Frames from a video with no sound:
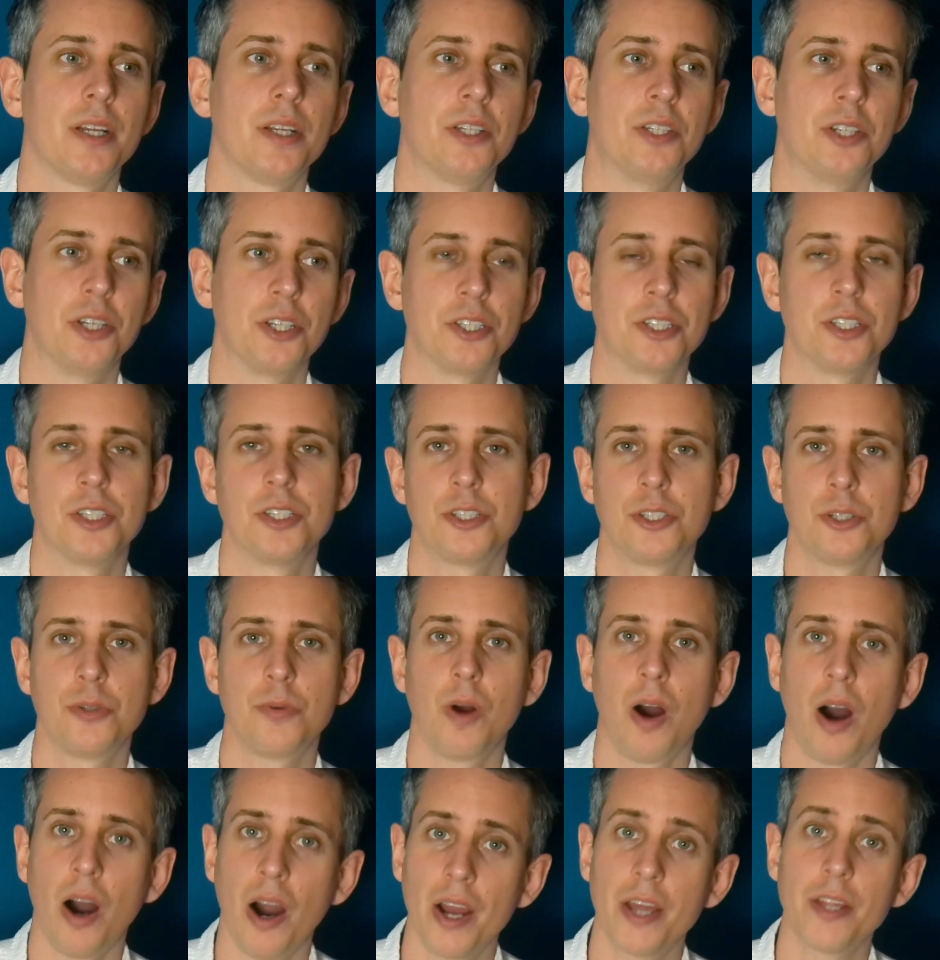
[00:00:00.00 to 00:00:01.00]
doesn't do
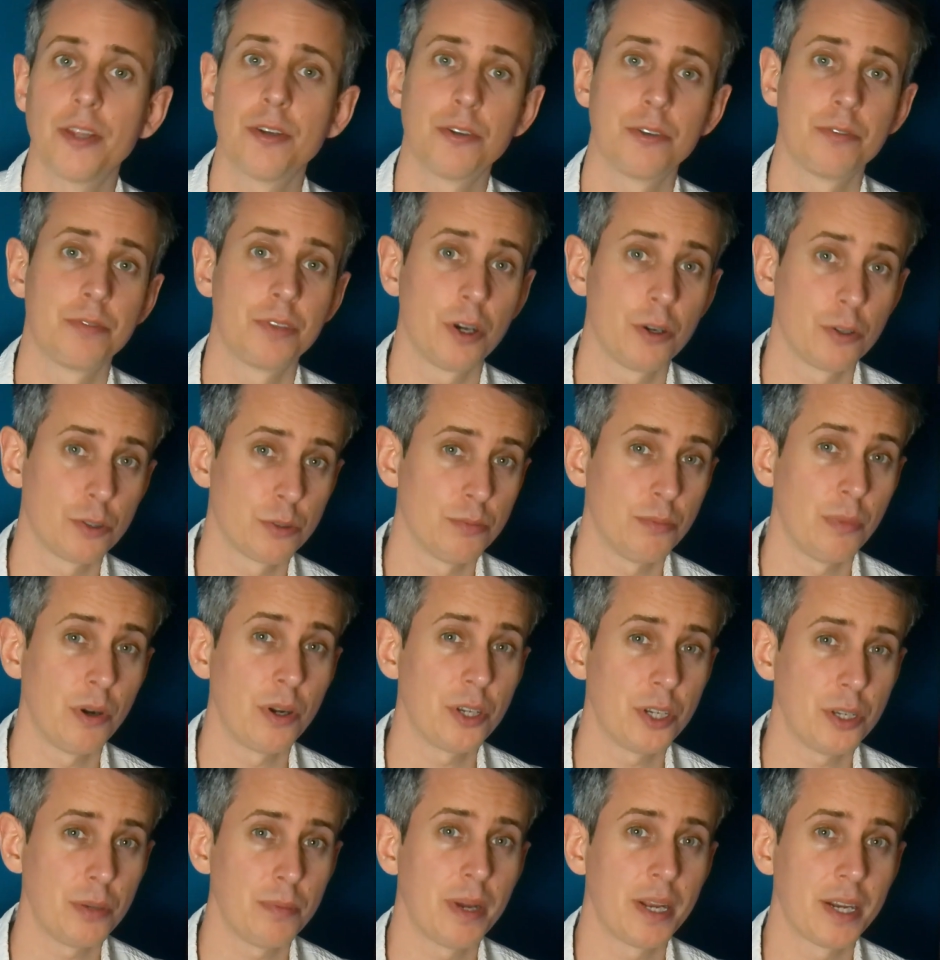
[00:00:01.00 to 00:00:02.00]
either of those
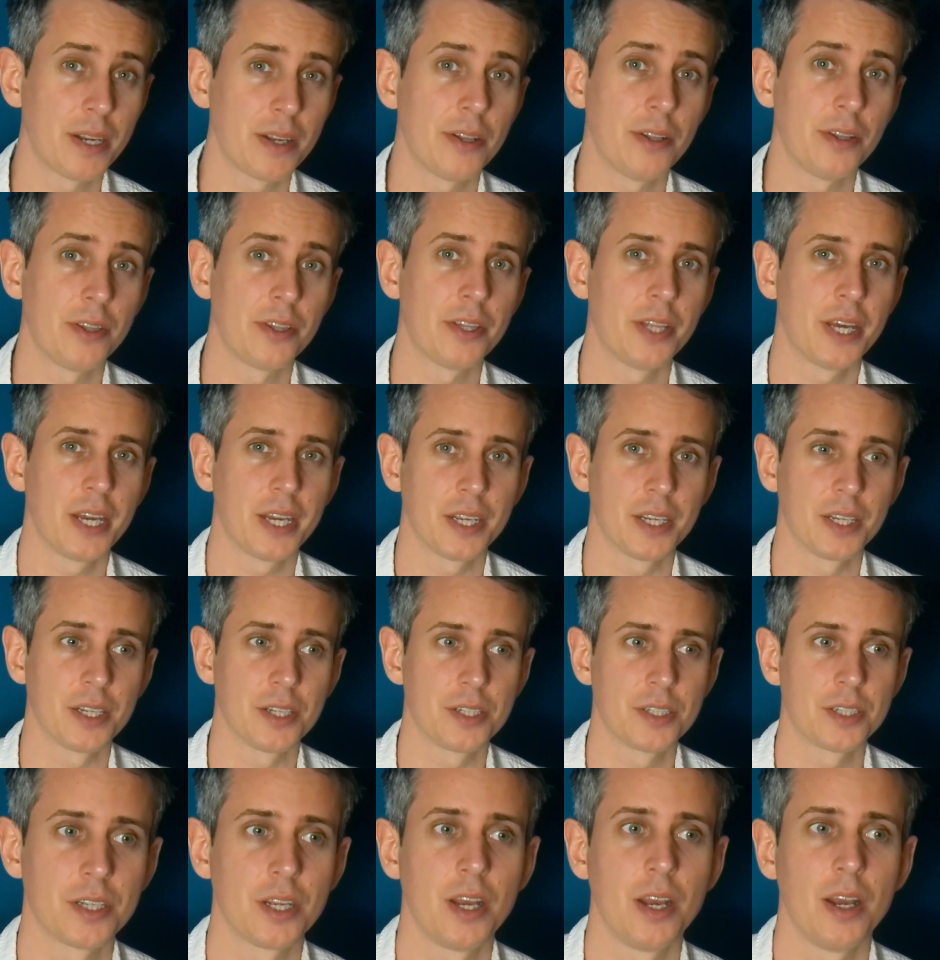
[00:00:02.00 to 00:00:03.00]
monumental
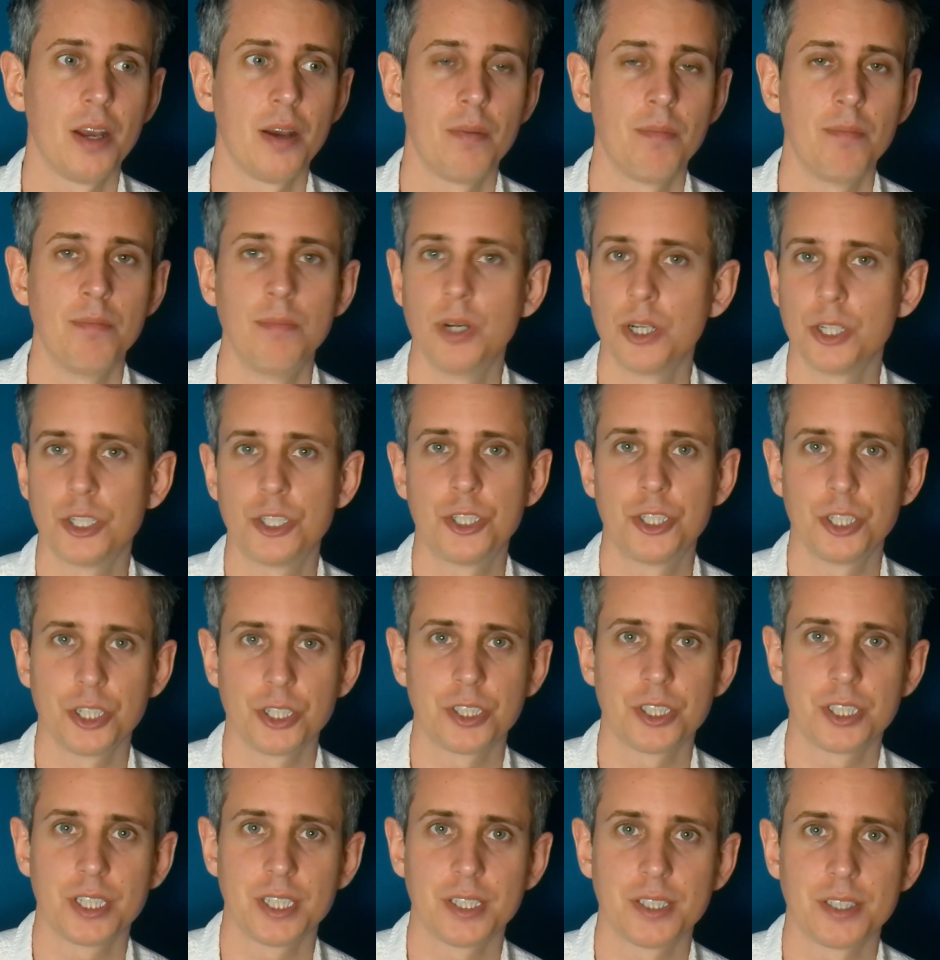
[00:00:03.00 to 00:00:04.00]
things much
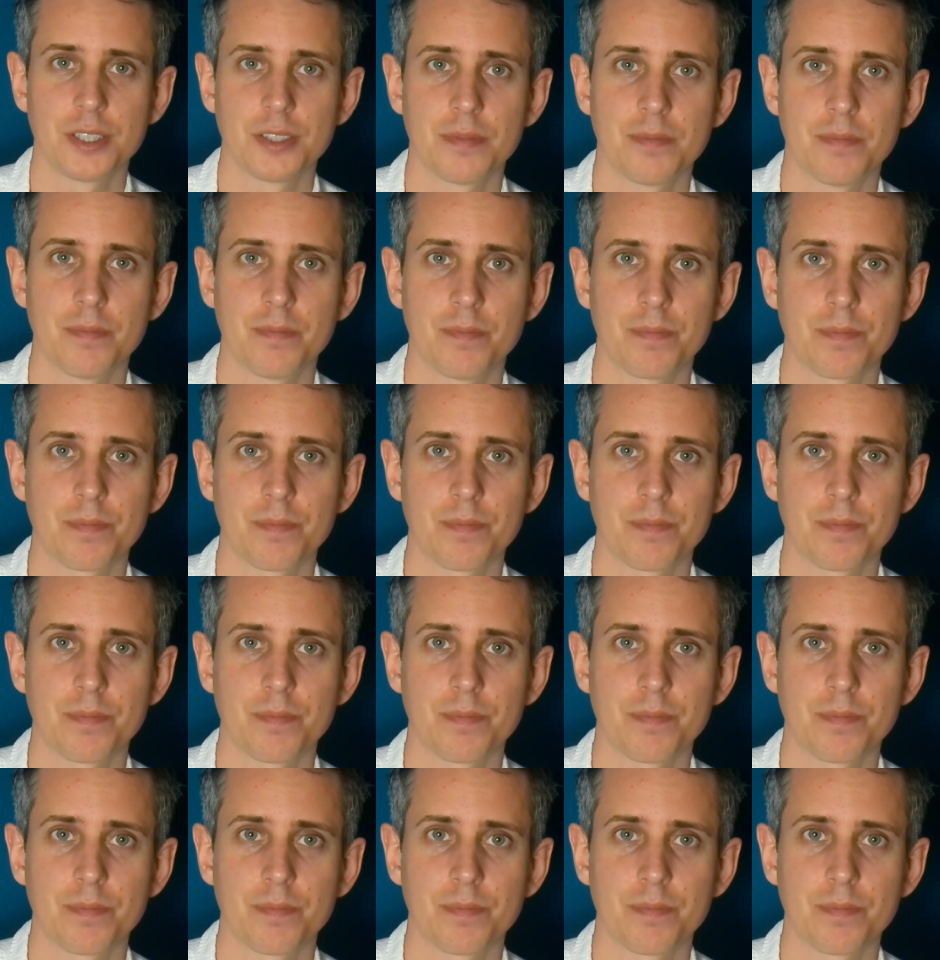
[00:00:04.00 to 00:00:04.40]
justice.